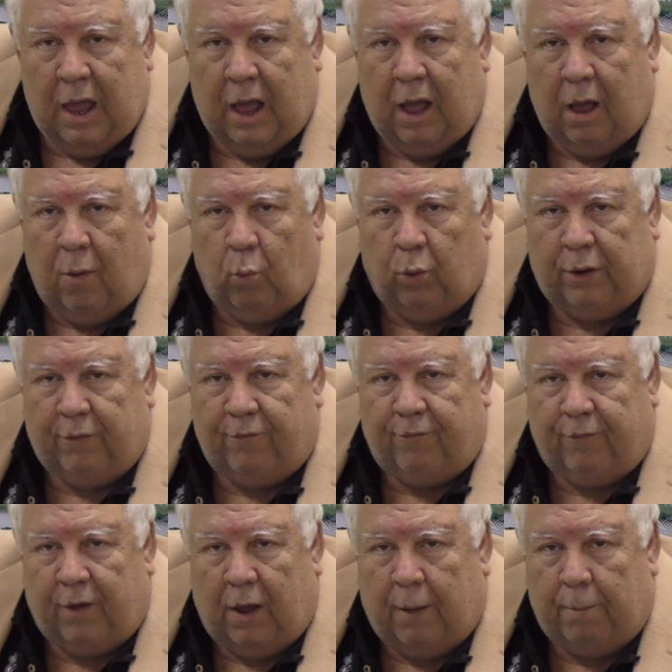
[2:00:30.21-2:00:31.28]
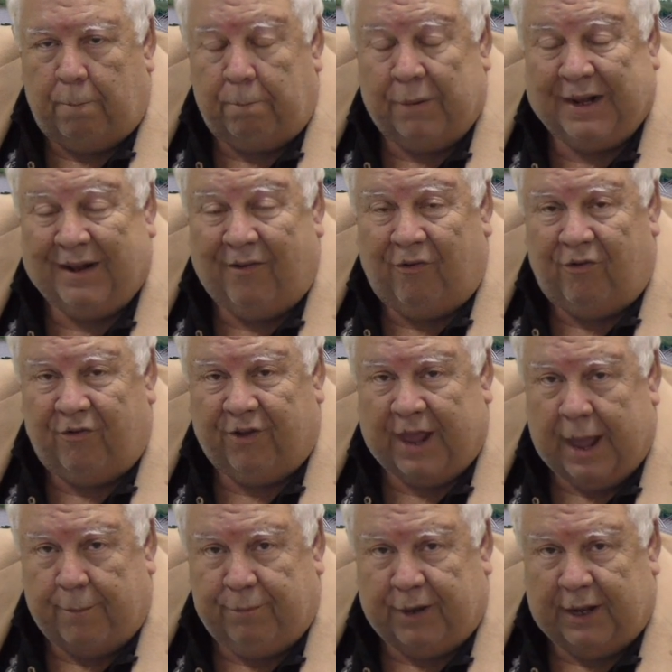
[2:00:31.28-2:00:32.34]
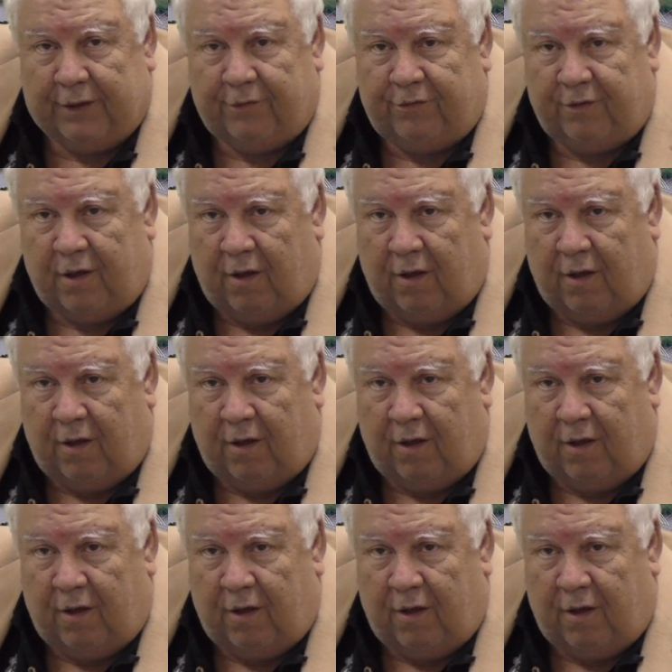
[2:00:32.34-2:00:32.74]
uh, we've uh, been skeptics